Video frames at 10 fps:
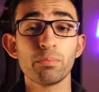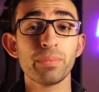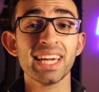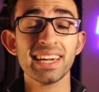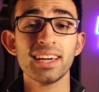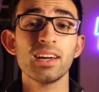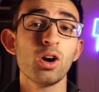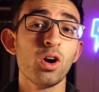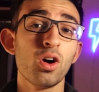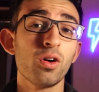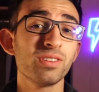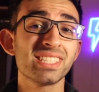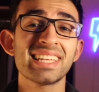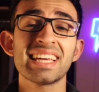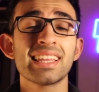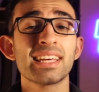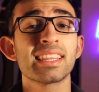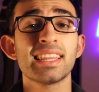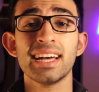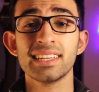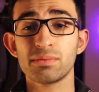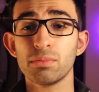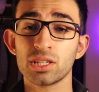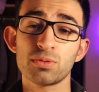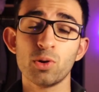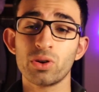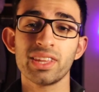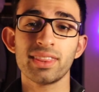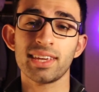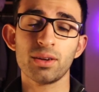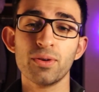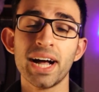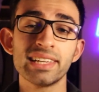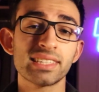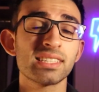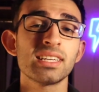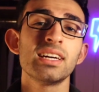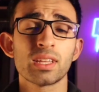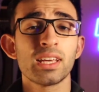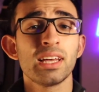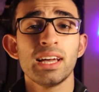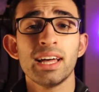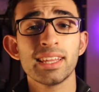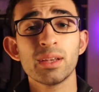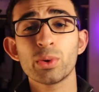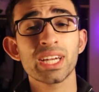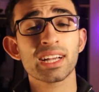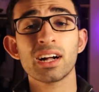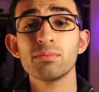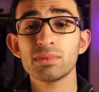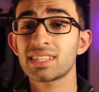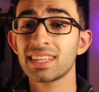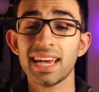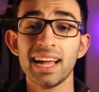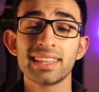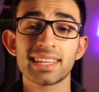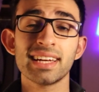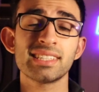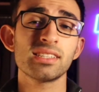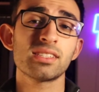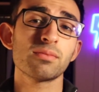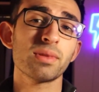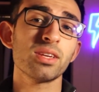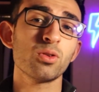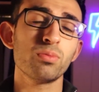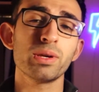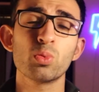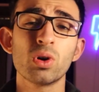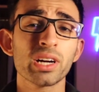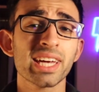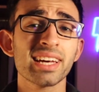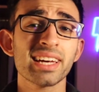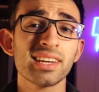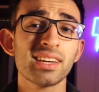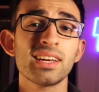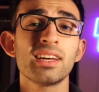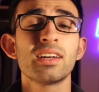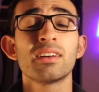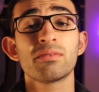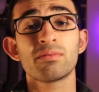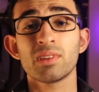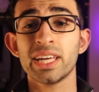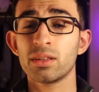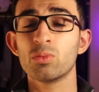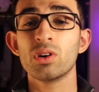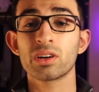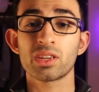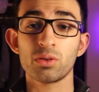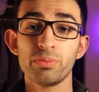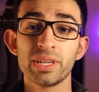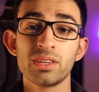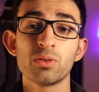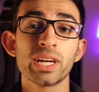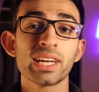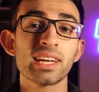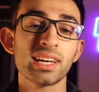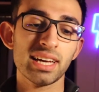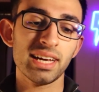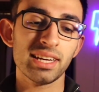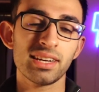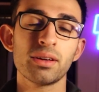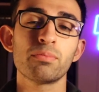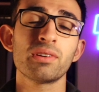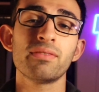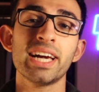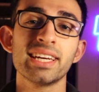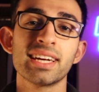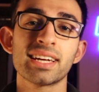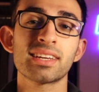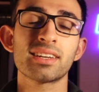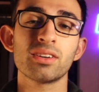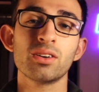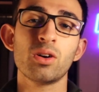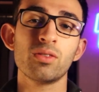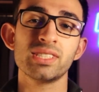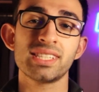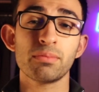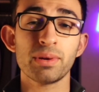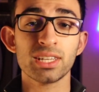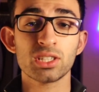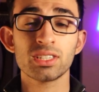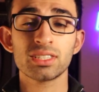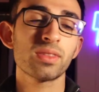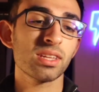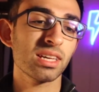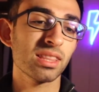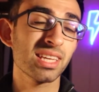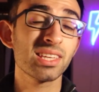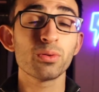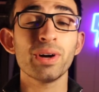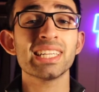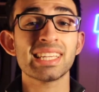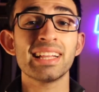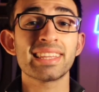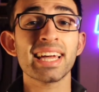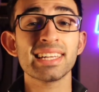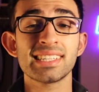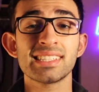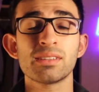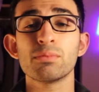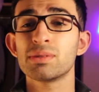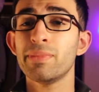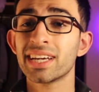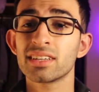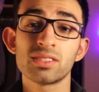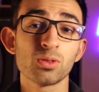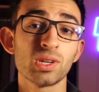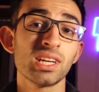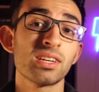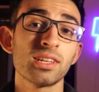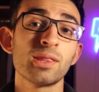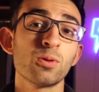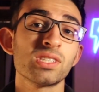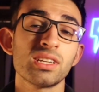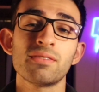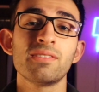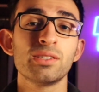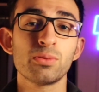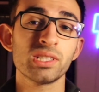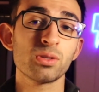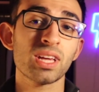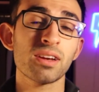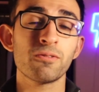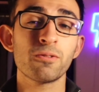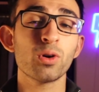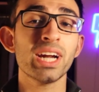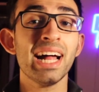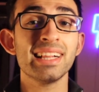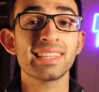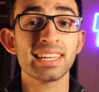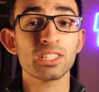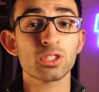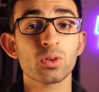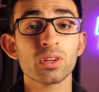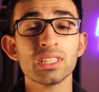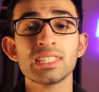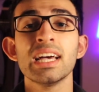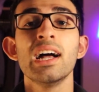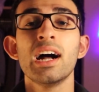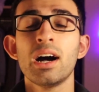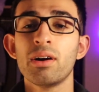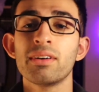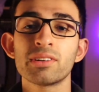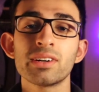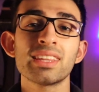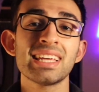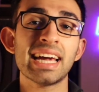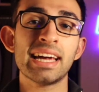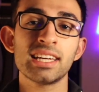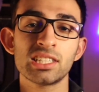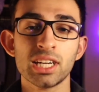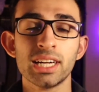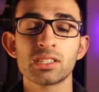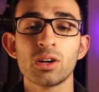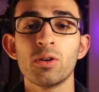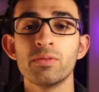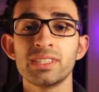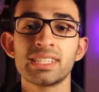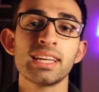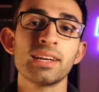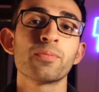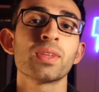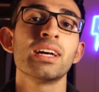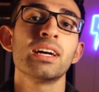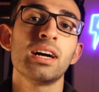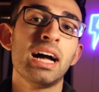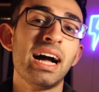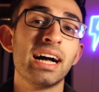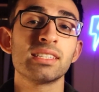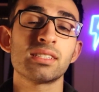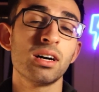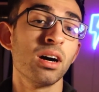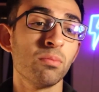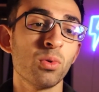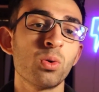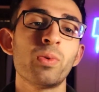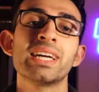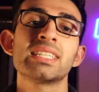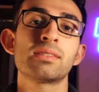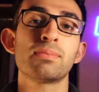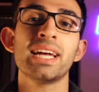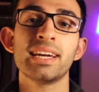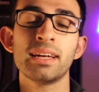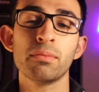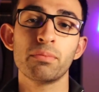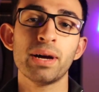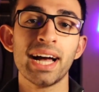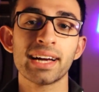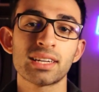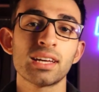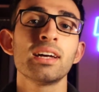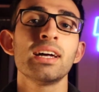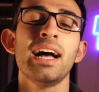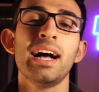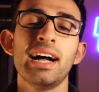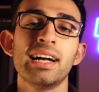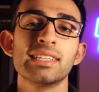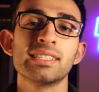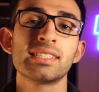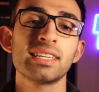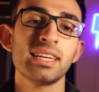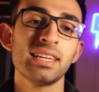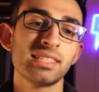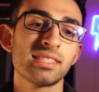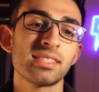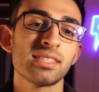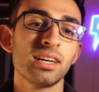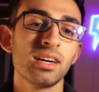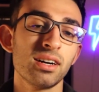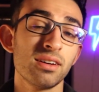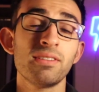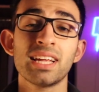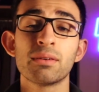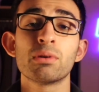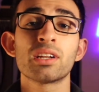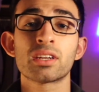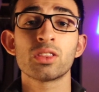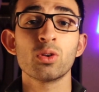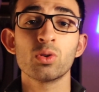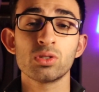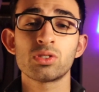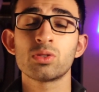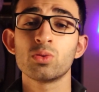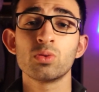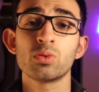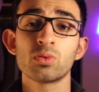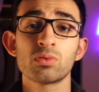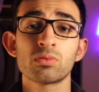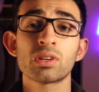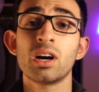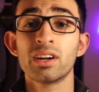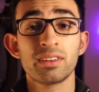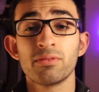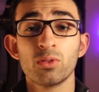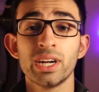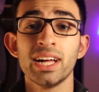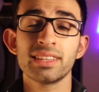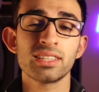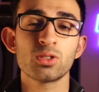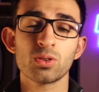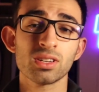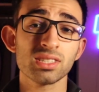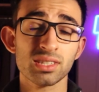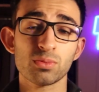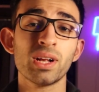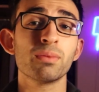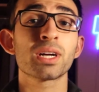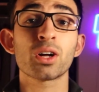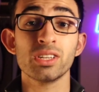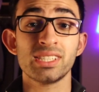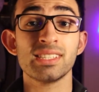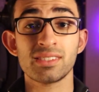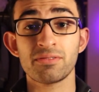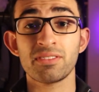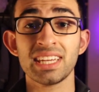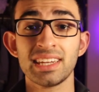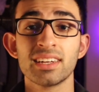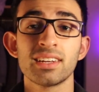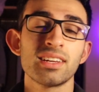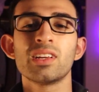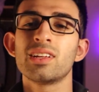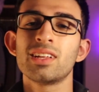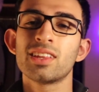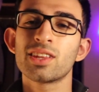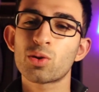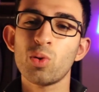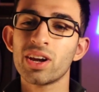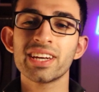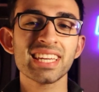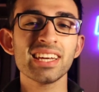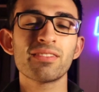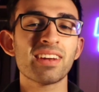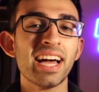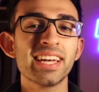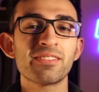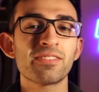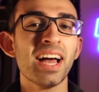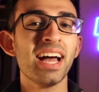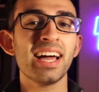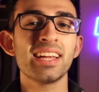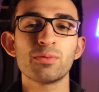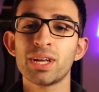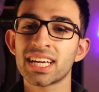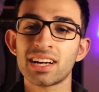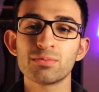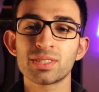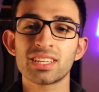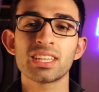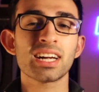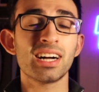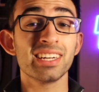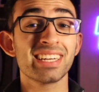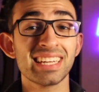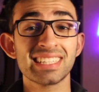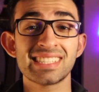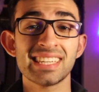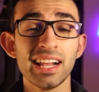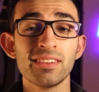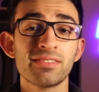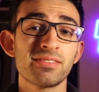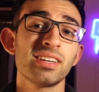pay, obviously that is much more in the US. And then when it comes to the healthcare system that you'll be working in, and the work you'll be doing and providing to obviously patients. The US healthcare system is better suited to those individuals who can afford health insurance. However, the NHS obviously has a more widespread impact as it's uh, available to those who can't afford health insurance as well because it's free. The quality of life and when it comes to the country itself,